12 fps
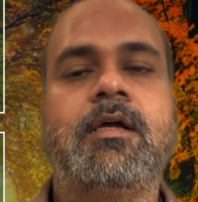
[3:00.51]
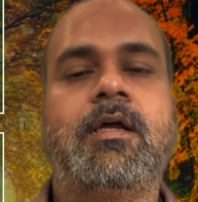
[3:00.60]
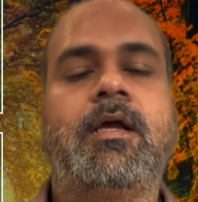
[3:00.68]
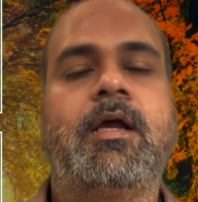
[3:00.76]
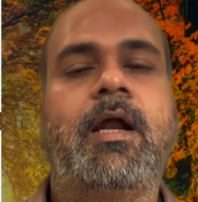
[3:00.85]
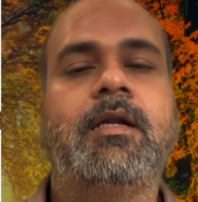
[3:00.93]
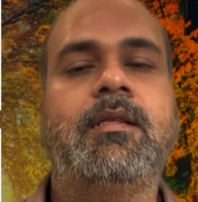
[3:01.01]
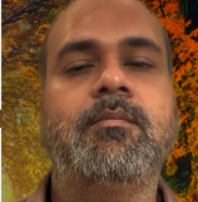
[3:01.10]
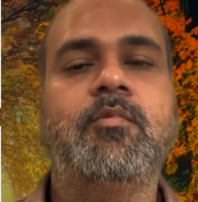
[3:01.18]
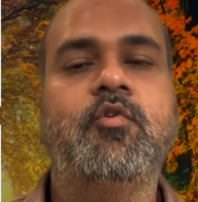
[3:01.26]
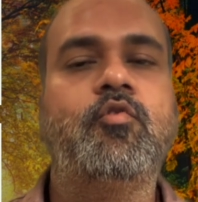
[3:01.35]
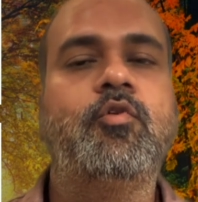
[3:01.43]
at the
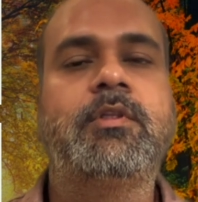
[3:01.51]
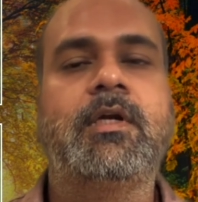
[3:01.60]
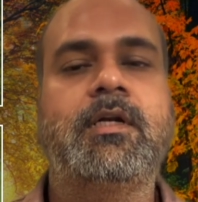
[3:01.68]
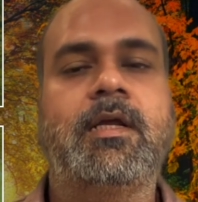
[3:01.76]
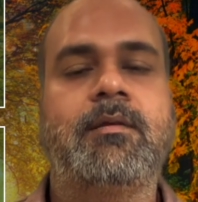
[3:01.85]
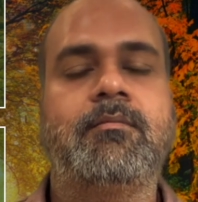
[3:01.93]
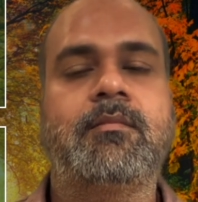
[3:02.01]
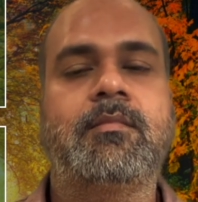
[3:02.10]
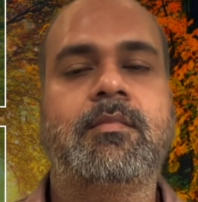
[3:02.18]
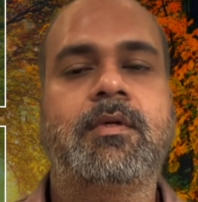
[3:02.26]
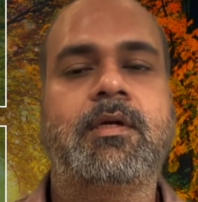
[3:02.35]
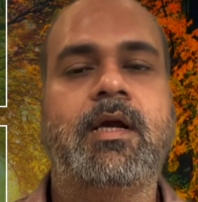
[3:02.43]
Muhurta time,
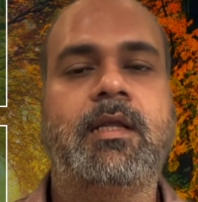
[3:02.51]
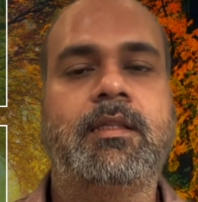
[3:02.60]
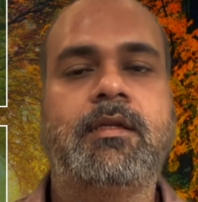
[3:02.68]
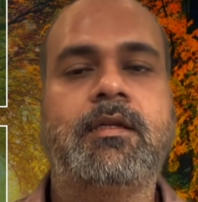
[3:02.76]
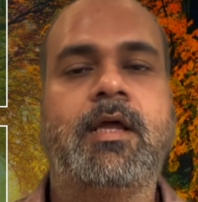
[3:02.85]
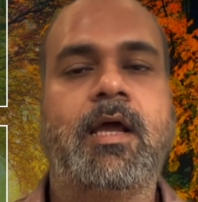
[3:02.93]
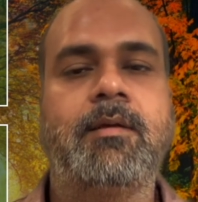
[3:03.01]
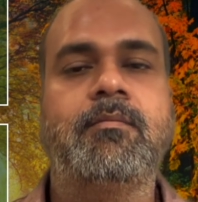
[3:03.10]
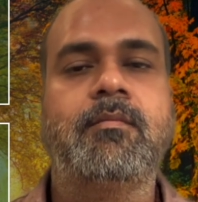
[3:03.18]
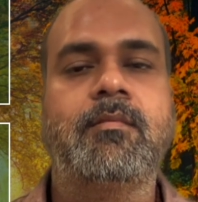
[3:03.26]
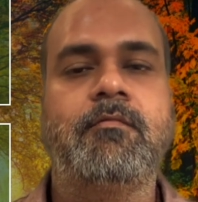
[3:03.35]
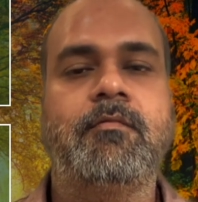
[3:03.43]
at the
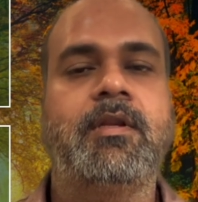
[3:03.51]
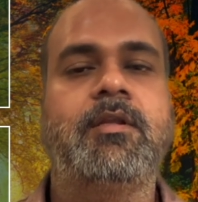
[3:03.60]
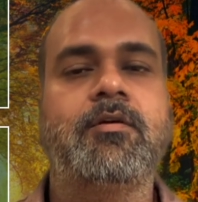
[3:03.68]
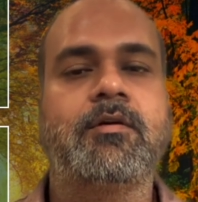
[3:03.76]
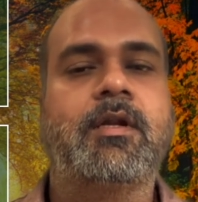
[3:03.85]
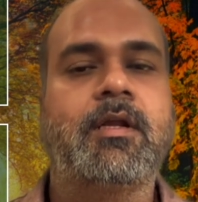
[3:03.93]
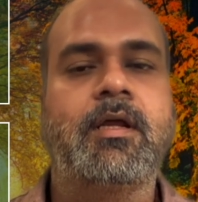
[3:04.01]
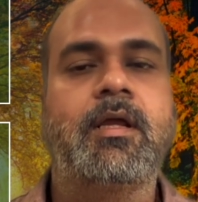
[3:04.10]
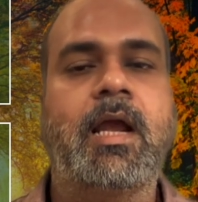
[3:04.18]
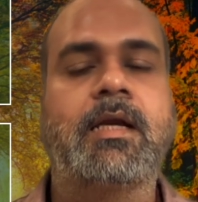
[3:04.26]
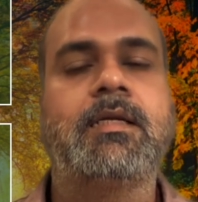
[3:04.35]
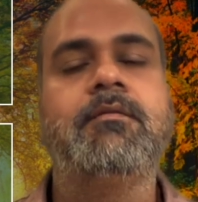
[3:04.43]
time when your
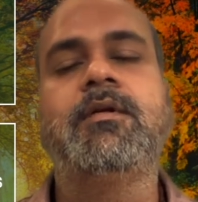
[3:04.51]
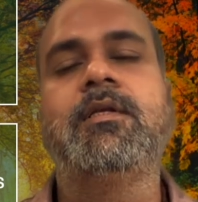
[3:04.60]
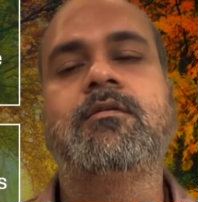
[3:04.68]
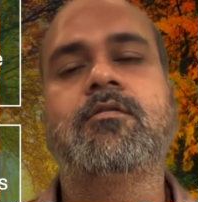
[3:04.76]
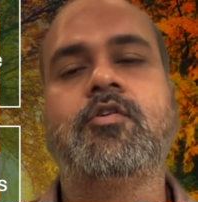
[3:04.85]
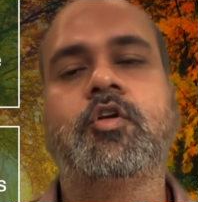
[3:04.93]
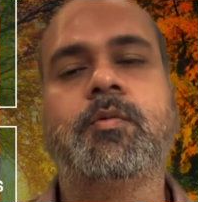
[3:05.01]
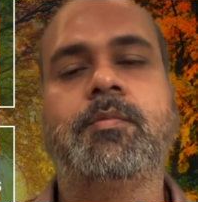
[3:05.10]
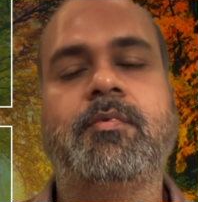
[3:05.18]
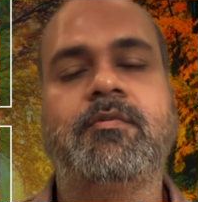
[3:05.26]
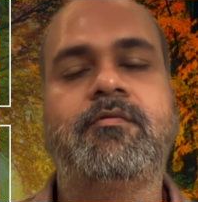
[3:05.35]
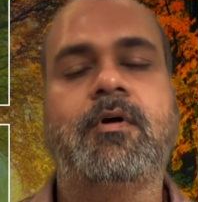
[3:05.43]
activity is going to be
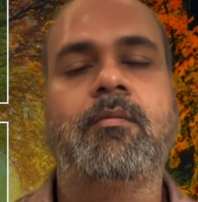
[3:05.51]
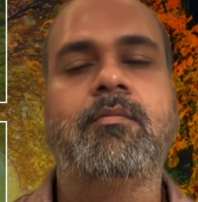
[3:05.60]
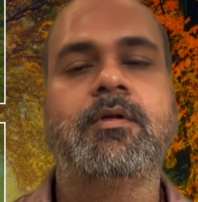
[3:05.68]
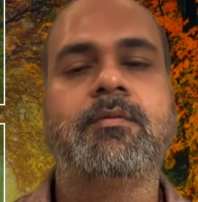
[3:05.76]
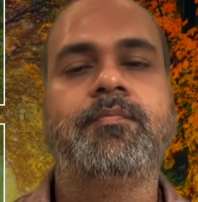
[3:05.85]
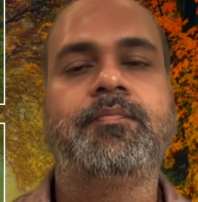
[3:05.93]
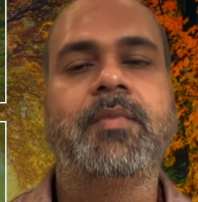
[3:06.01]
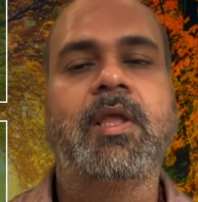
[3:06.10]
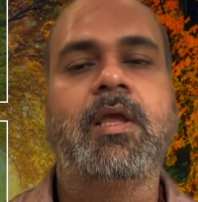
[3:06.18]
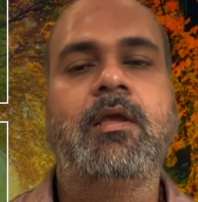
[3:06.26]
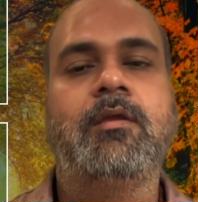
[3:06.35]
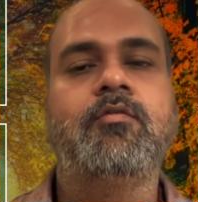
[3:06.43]
performed,
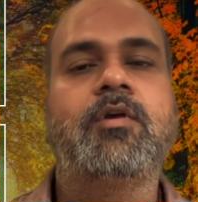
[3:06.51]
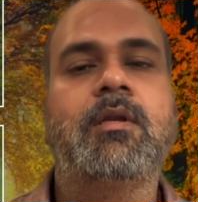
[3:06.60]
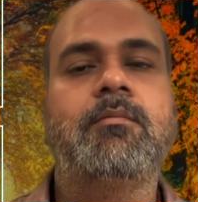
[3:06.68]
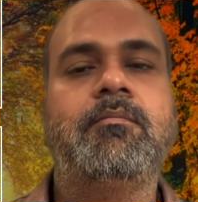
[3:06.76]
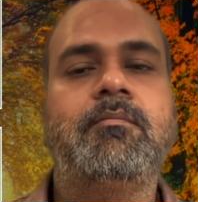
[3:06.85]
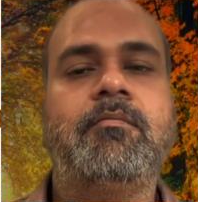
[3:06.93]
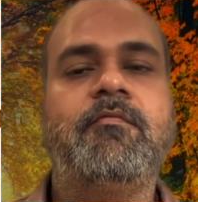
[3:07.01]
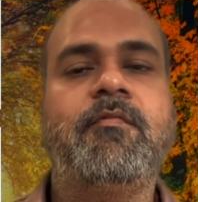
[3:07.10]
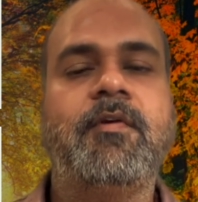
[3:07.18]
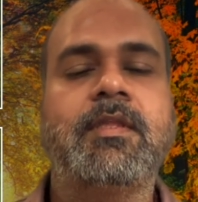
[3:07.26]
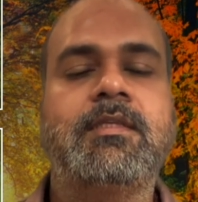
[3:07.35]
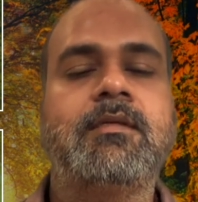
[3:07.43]
you can
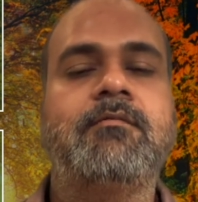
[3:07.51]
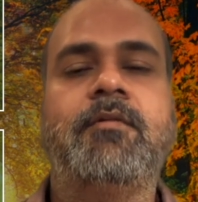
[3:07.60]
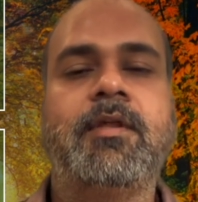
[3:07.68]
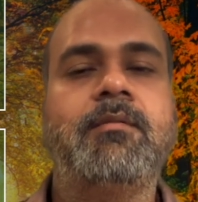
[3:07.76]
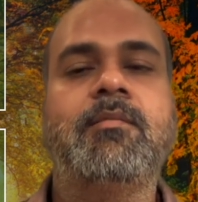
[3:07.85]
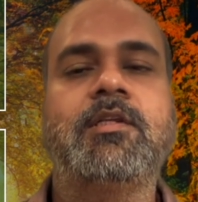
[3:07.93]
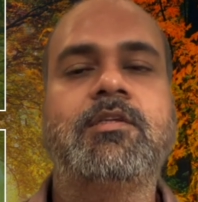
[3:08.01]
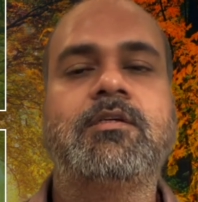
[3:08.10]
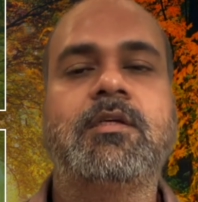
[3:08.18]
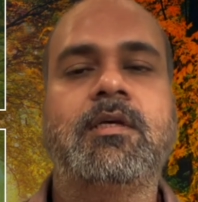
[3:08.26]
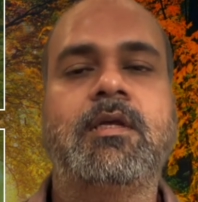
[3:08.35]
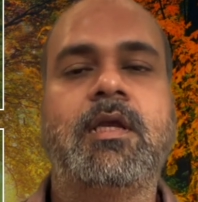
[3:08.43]
very much
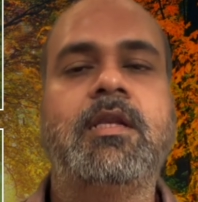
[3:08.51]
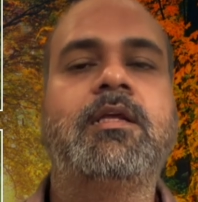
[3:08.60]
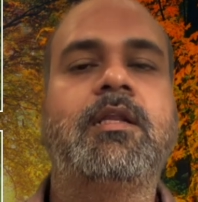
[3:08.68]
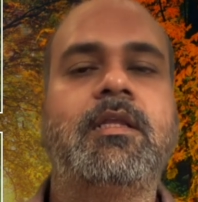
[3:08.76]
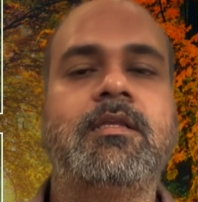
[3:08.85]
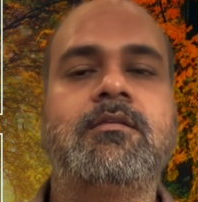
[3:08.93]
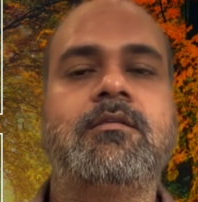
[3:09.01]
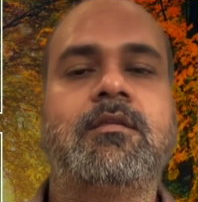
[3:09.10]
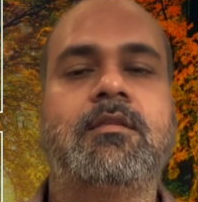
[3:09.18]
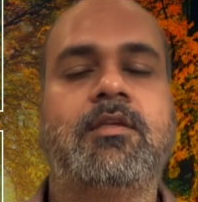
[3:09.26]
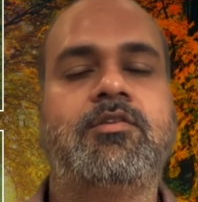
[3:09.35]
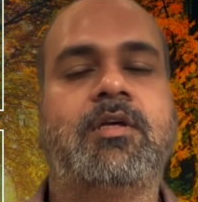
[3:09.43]
increase
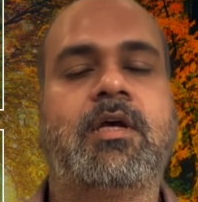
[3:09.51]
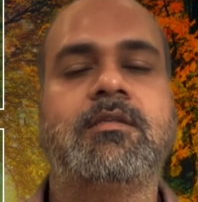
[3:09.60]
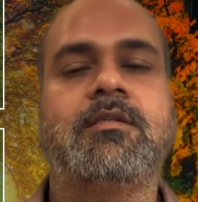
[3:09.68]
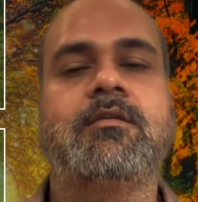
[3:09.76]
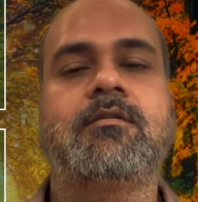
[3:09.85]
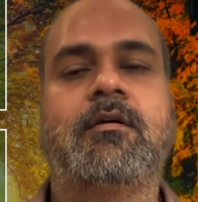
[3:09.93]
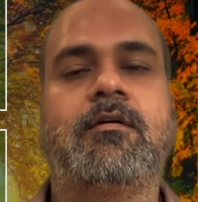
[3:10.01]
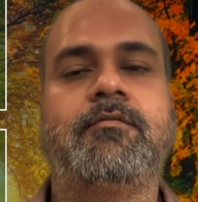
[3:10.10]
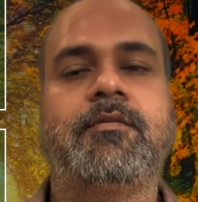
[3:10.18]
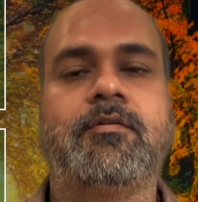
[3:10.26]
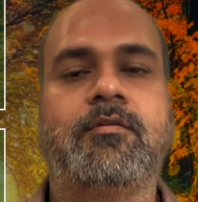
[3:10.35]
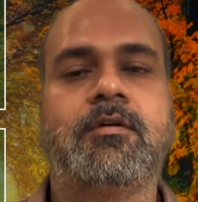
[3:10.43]
the chances of
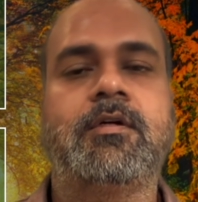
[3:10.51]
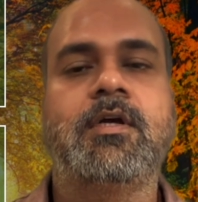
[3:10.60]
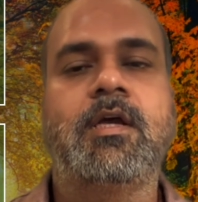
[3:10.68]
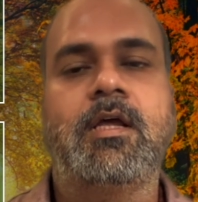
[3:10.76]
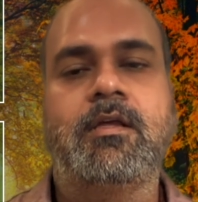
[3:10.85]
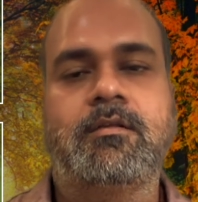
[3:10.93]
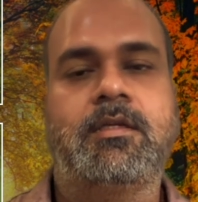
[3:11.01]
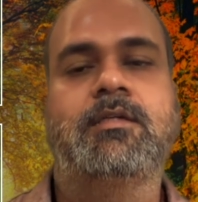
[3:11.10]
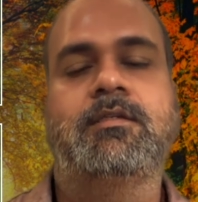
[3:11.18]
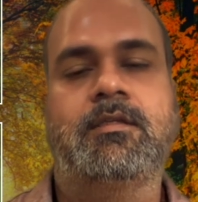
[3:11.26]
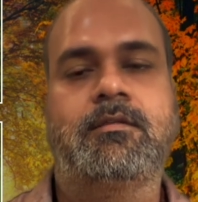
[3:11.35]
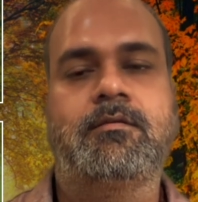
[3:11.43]
your
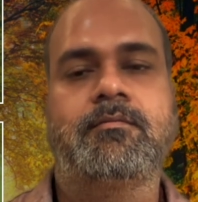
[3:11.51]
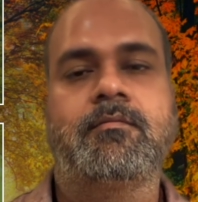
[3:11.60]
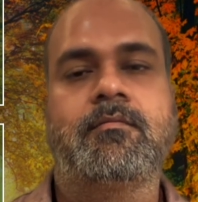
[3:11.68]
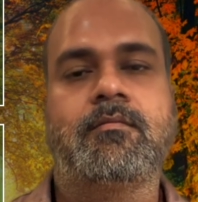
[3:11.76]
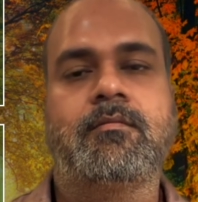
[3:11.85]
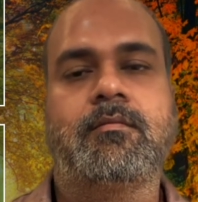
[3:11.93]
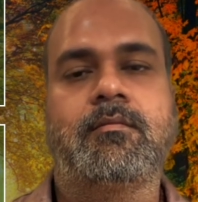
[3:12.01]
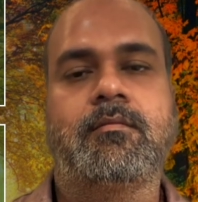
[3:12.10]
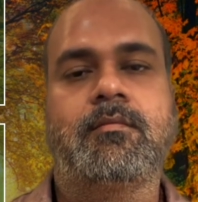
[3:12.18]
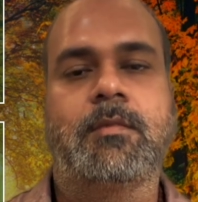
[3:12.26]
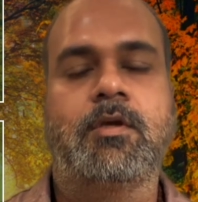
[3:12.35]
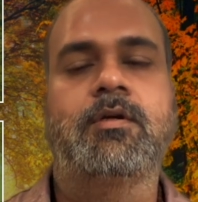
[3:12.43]
success.
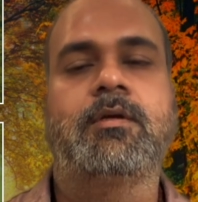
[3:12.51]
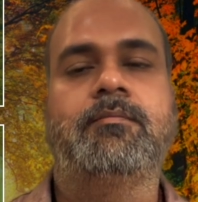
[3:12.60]
Okay.